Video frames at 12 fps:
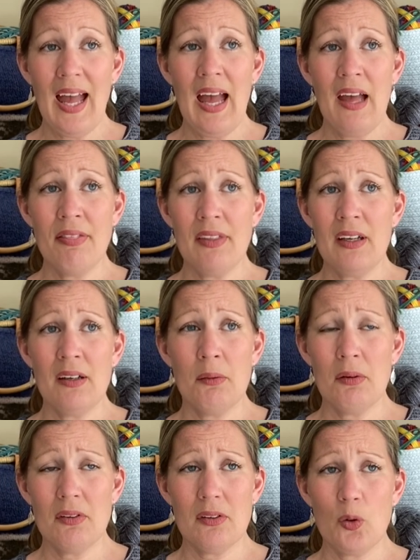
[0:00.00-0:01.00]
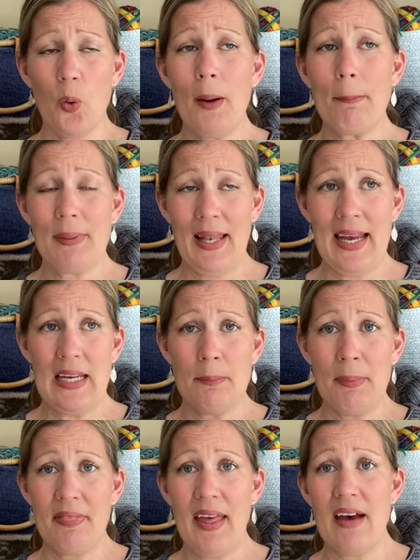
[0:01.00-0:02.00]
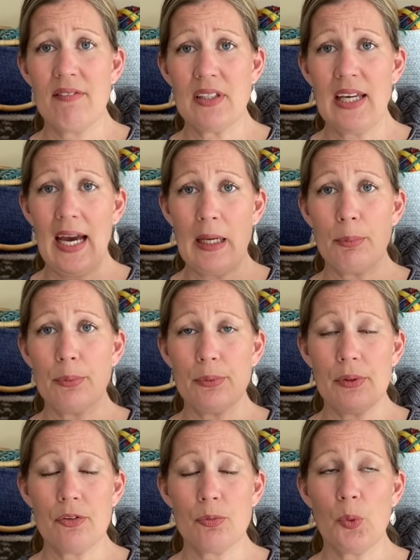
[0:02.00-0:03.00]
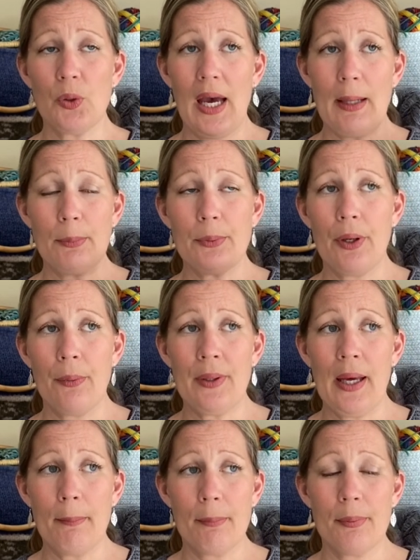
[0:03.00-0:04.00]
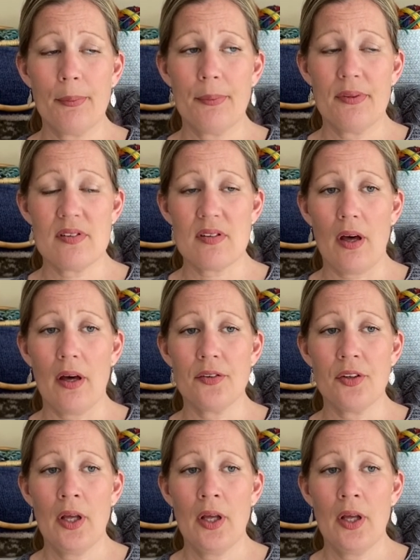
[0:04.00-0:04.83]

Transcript: and they're quite plain, but they have a cable, a small cable going up the side.